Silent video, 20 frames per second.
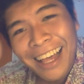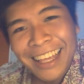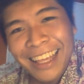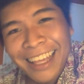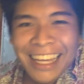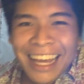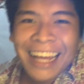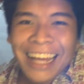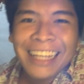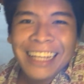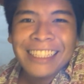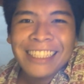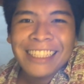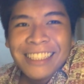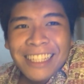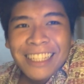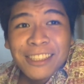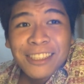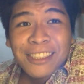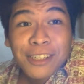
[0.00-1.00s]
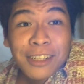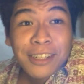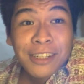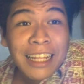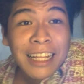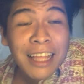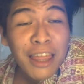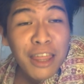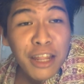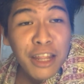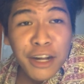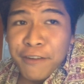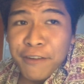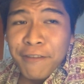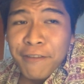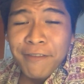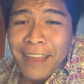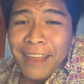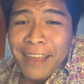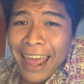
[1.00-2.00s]
Yes, it's already
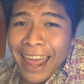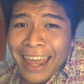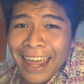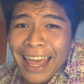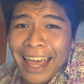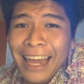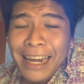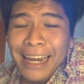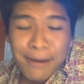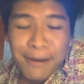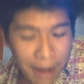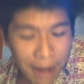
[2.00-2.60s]
3.50 a.m.